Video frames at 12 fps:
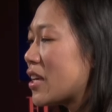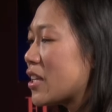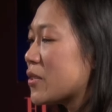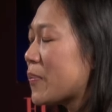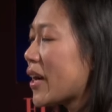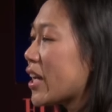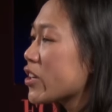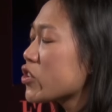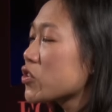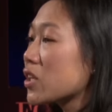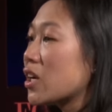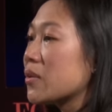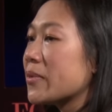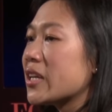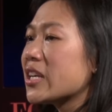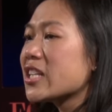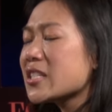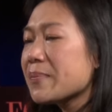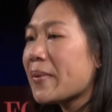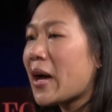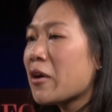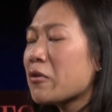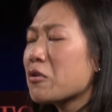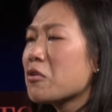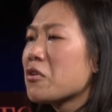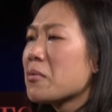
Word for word: It's by Andrew Solomon. It's about